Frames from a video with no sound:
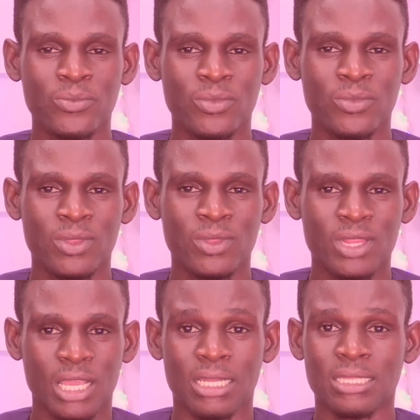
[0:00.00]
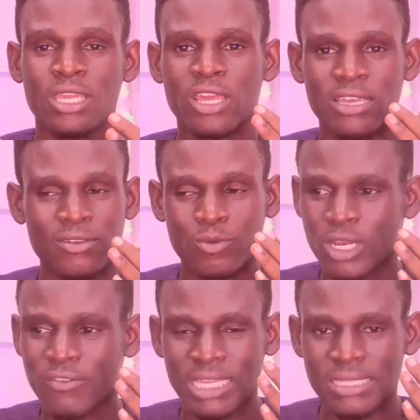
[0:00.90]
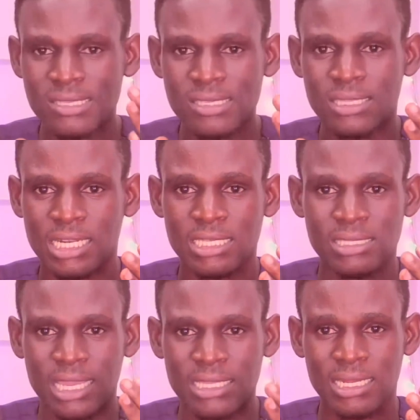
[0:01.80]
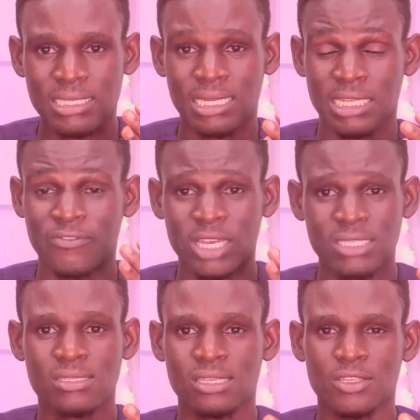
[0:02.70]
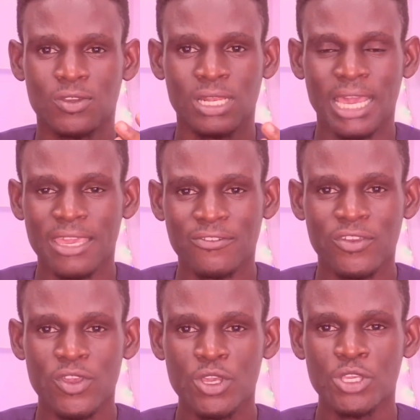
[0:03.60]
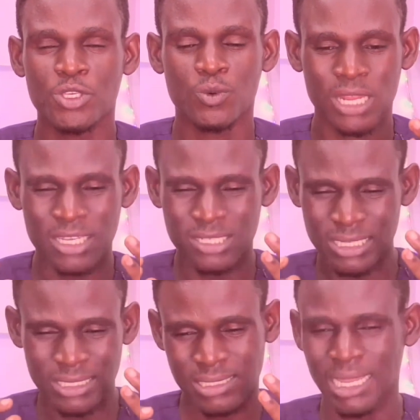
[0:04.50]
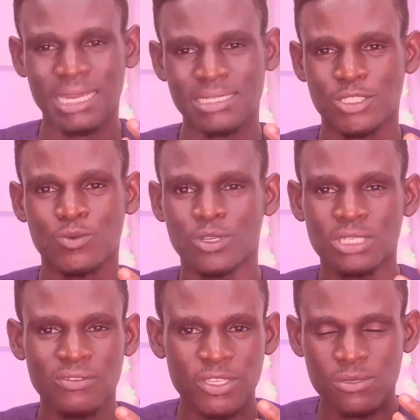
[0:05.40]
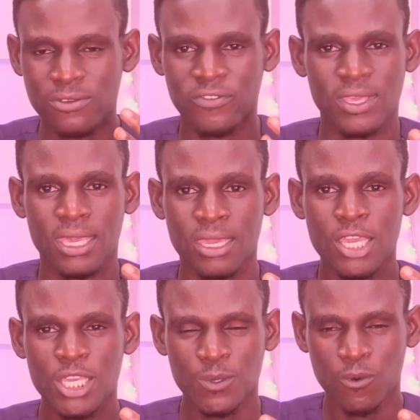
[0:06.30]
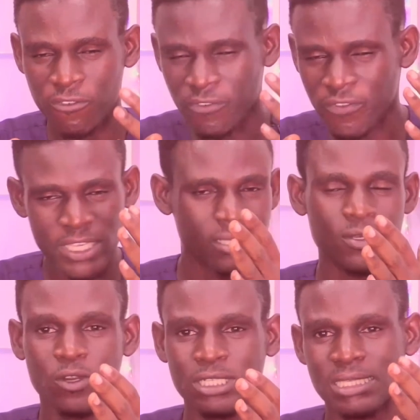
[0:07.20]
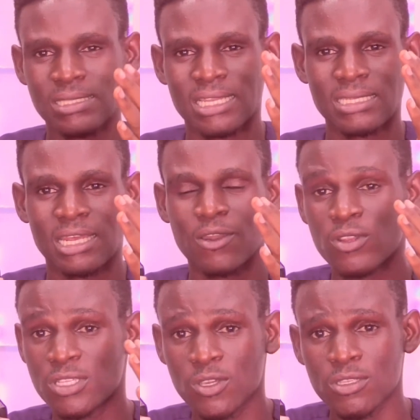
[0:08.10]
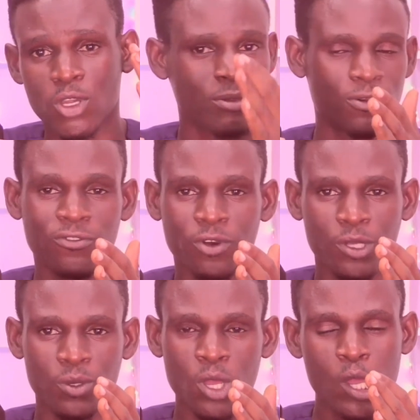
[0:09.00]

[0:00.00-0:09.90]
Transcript: and that in whatever whatever it is that is standing as an adversity in your life, you would actually stand, you will not give in to fear, you will face it, understanding that God is going to come through for you,